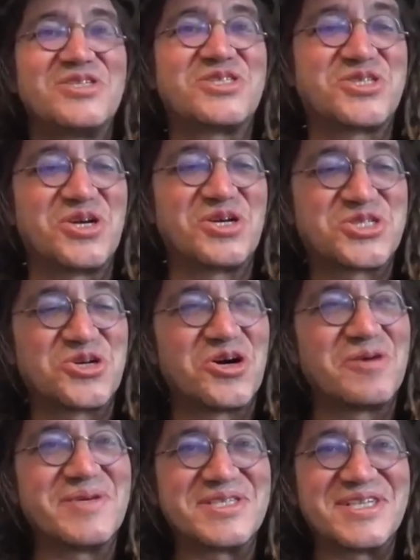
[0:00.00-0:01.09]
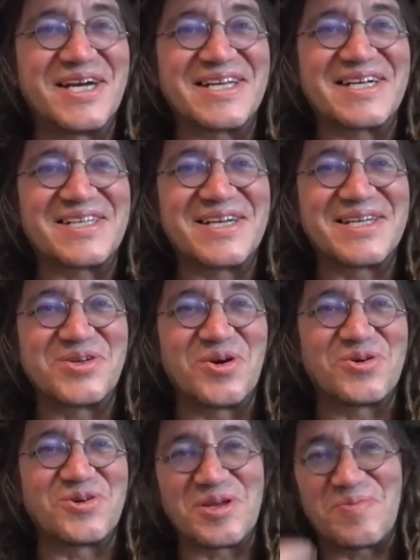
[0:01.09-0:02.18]
storm is not a clean and
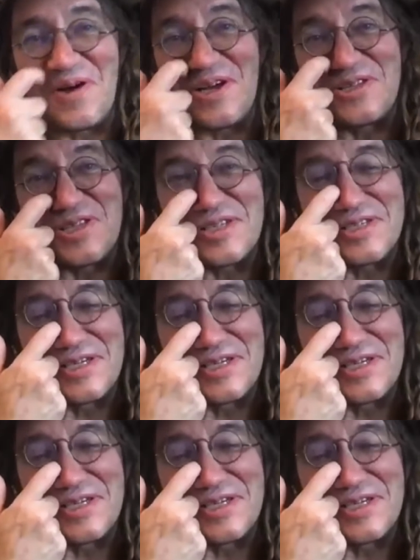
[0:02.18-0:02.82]
orderly process